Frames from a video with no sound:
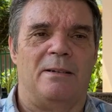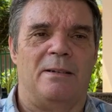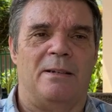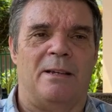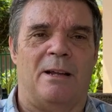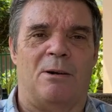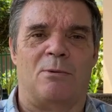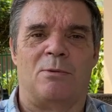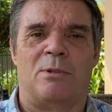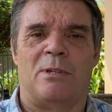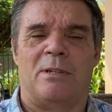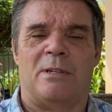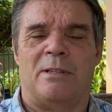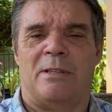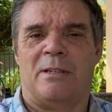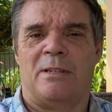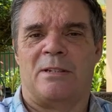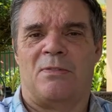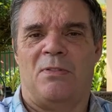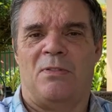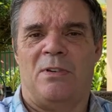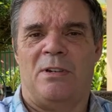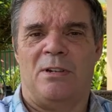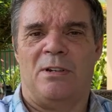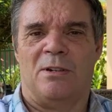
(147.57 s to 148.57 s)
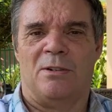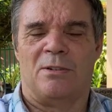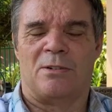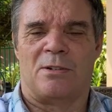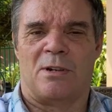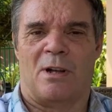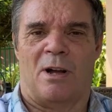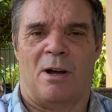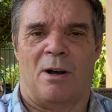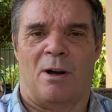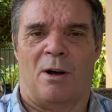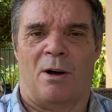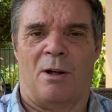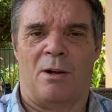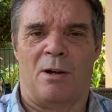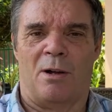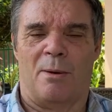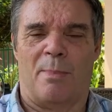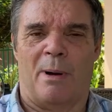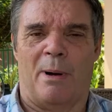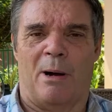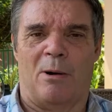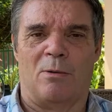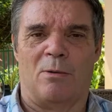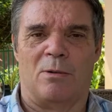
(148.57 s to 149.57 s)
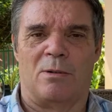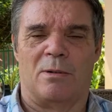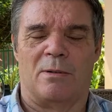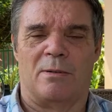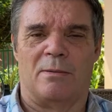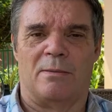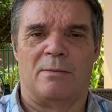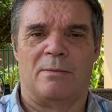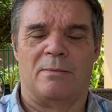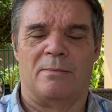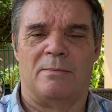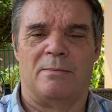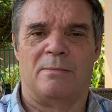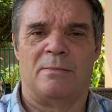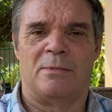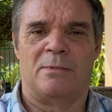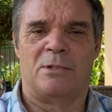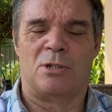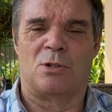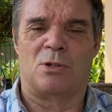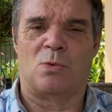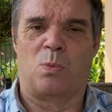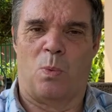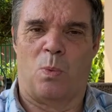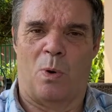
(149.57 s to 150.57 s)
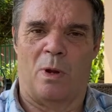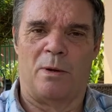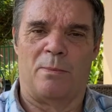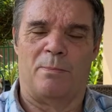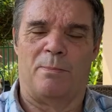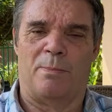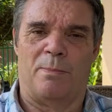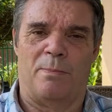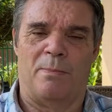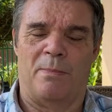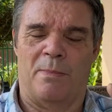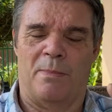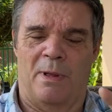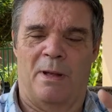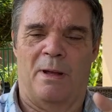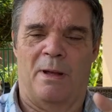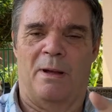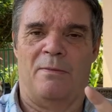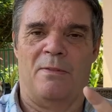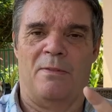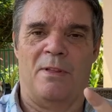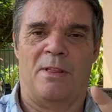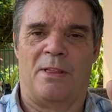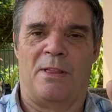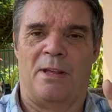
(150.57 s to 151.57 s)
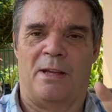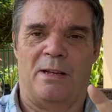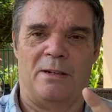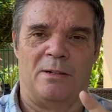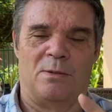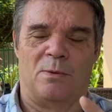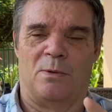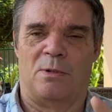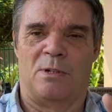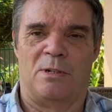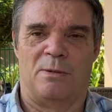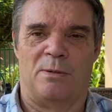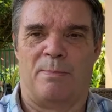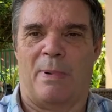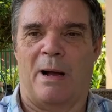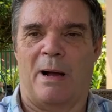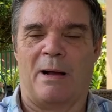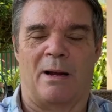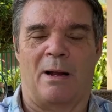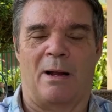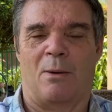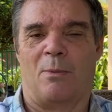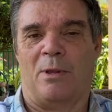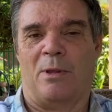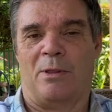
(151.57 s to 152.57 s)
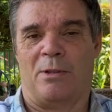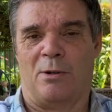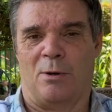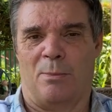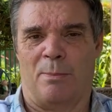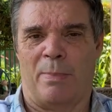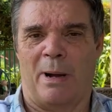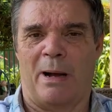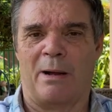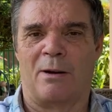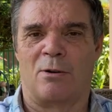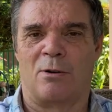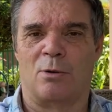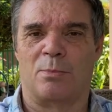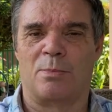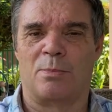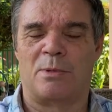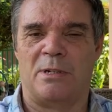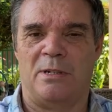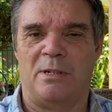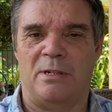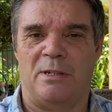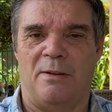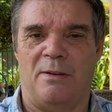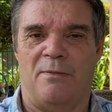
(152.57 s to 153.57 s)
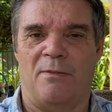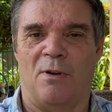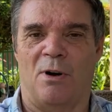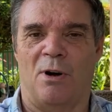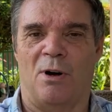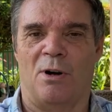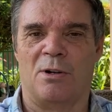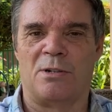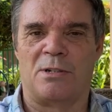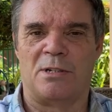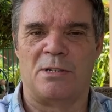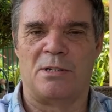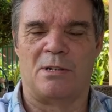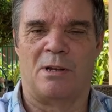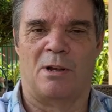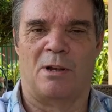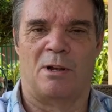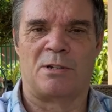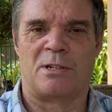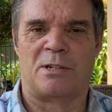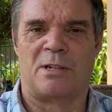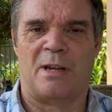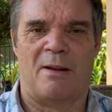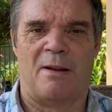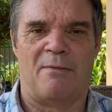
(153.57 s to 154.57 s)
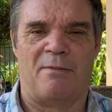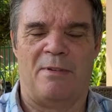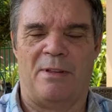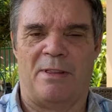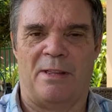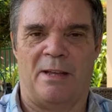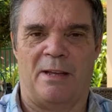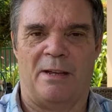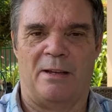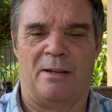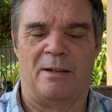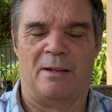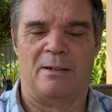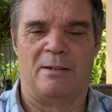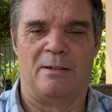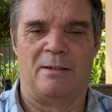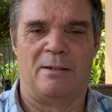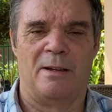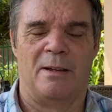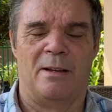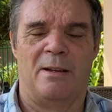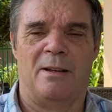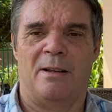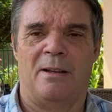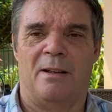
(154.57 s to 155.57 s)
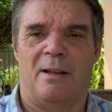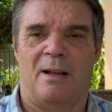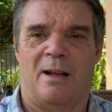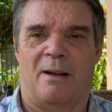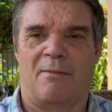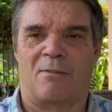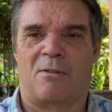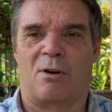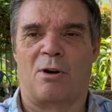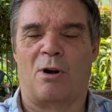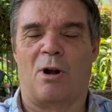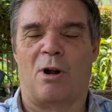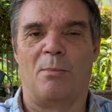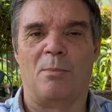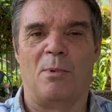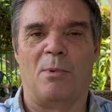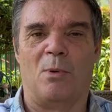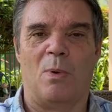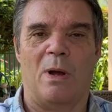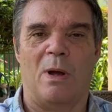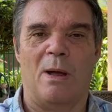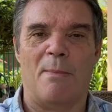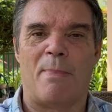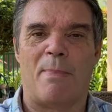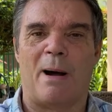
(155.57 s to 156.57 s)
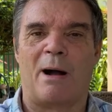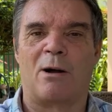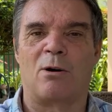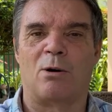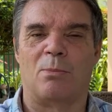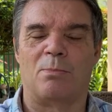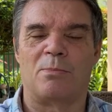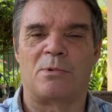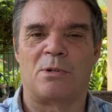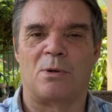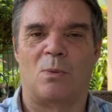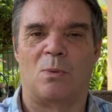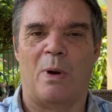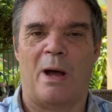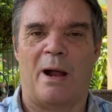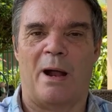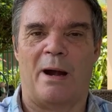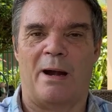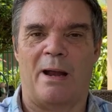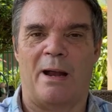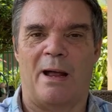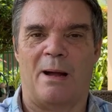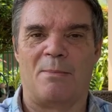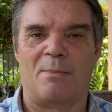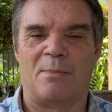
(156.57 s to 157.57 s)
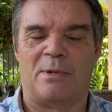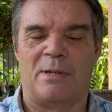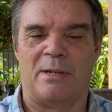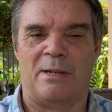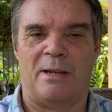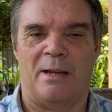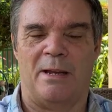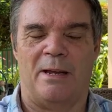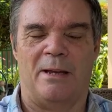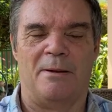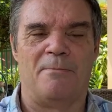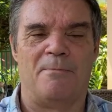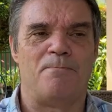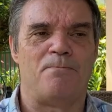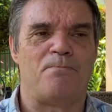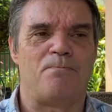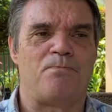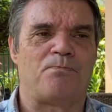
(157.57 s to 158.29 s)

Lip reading: Now, this video is on about just one of the things, which is I went through bankruptcy, divorces, lost everything, and I've crawled my way back up to where I am today.